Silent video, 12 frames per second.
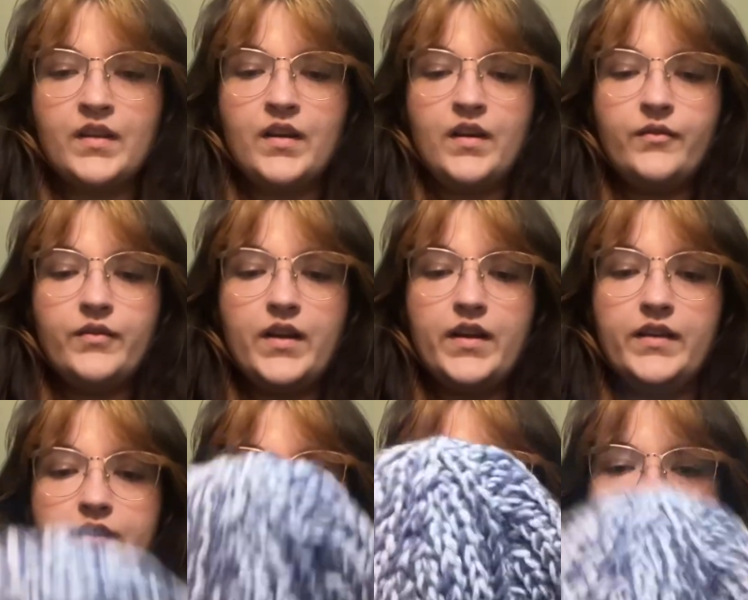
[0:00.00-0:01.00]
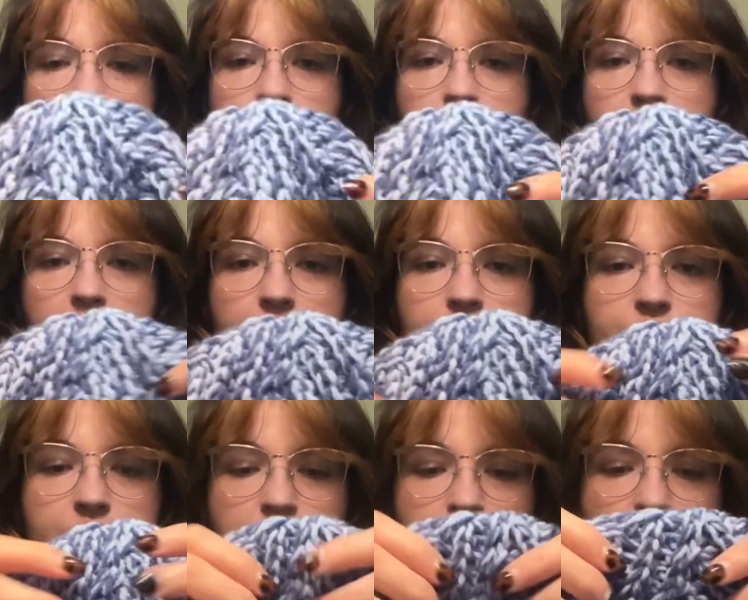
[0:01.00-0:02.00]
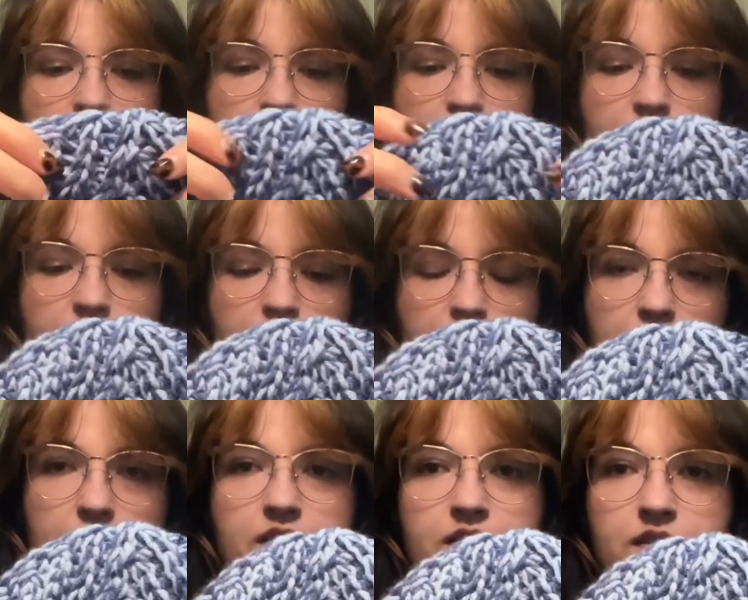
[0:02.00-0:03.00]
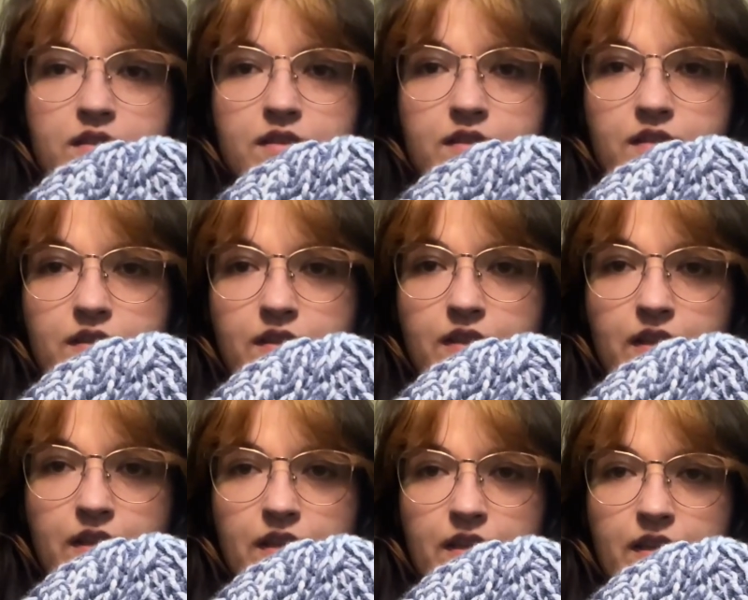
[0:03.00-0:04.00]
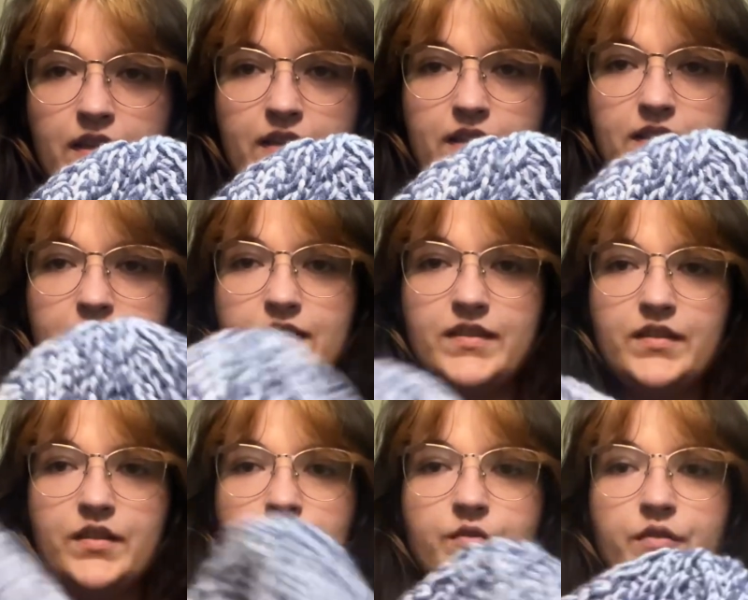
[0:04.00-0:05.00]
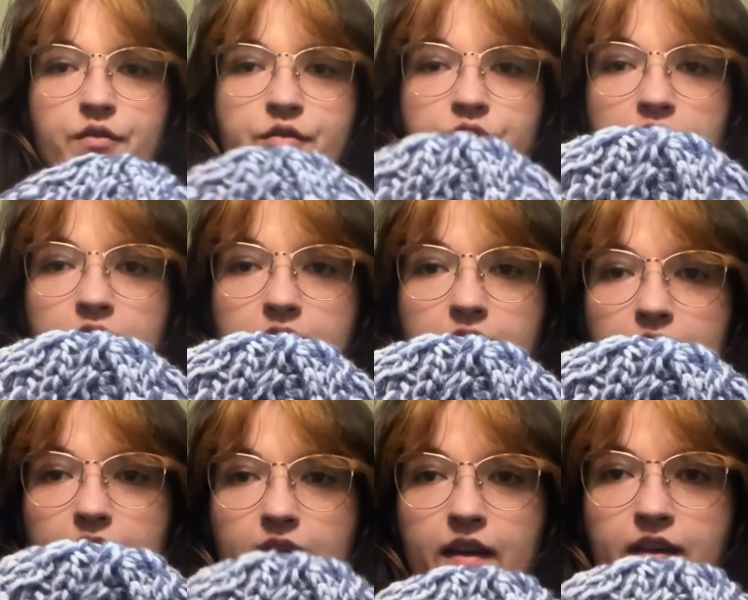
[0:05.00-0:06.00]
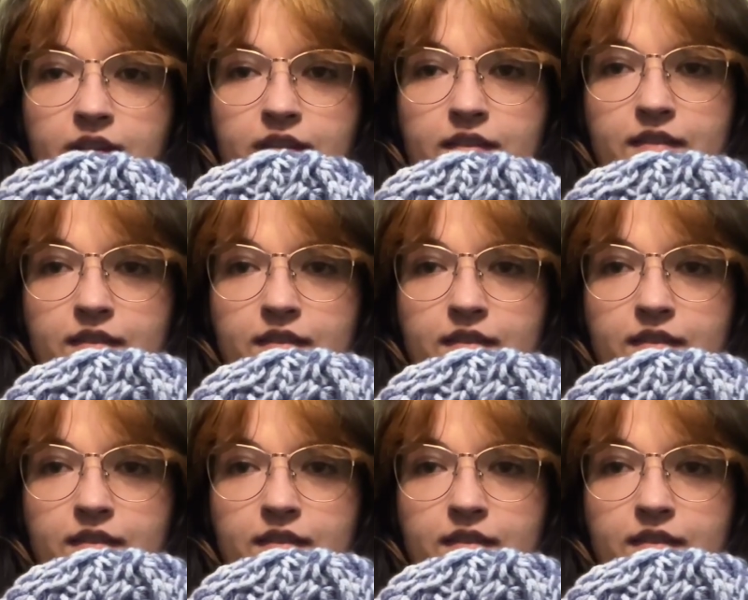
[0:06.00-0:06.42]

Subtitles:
all right, so I just finished this. This is the crochet hat.